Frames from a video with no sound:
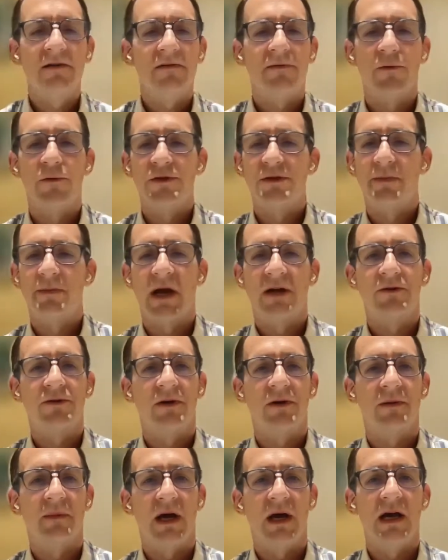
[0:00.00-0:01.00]
the full
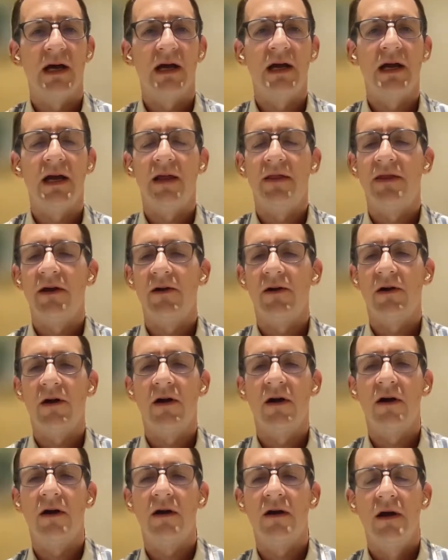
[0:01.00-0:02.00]
spectrum. There
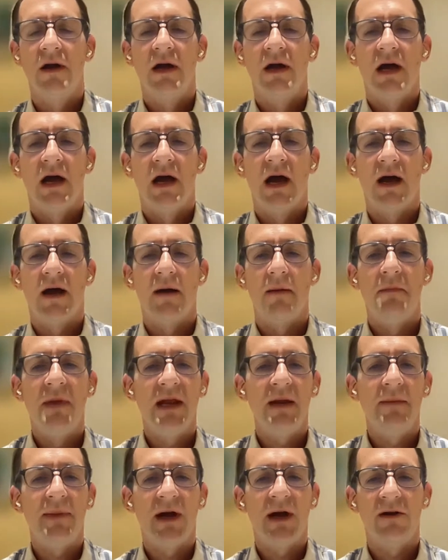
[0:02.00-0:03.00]
are
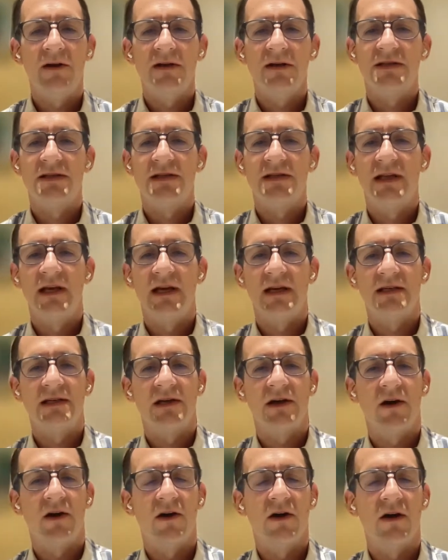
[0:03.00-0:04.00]
many parents that
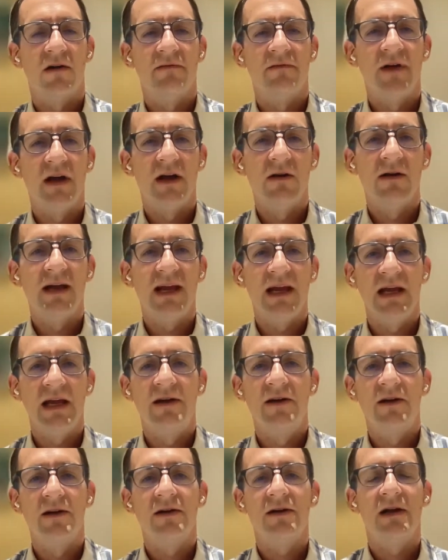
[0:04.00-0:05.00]
are very
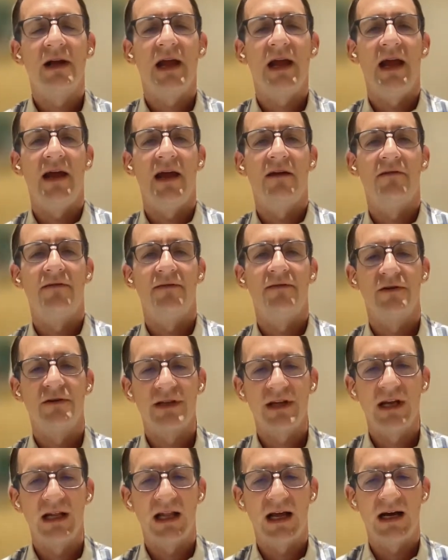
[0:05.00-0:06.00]
eager and
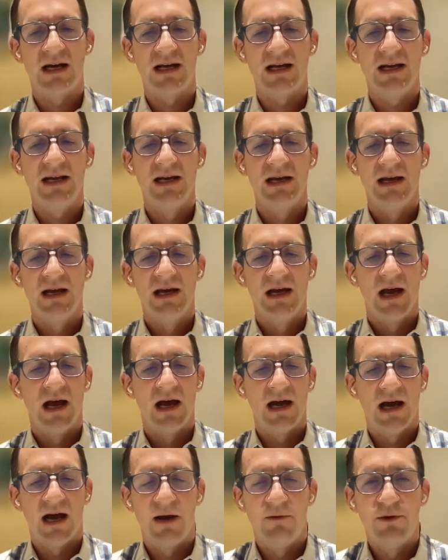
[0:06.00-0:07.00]
first in line.
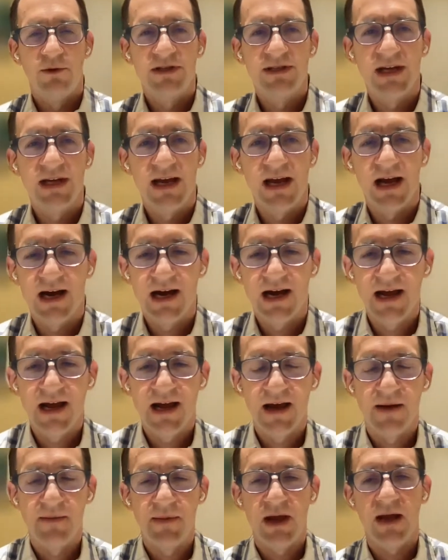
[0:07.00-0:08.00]
I will say I
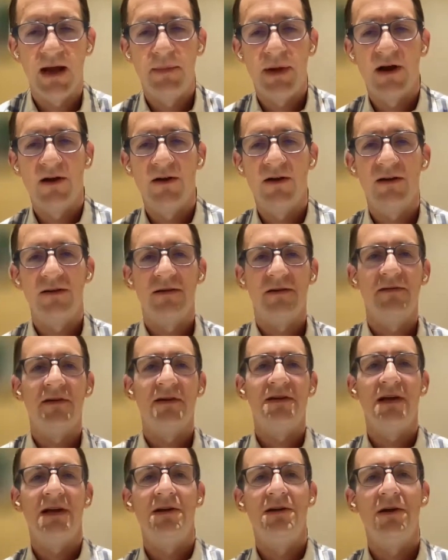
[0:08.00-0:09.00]
am a parent of
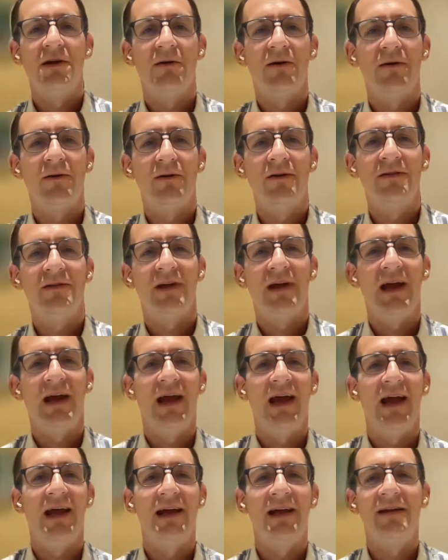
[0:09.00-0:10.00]
a 10-year-old,
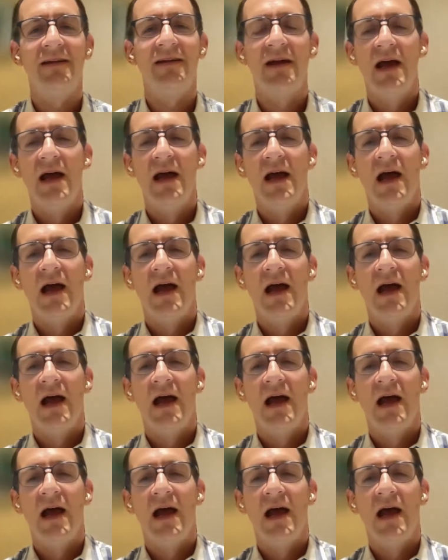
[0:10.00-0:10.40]
and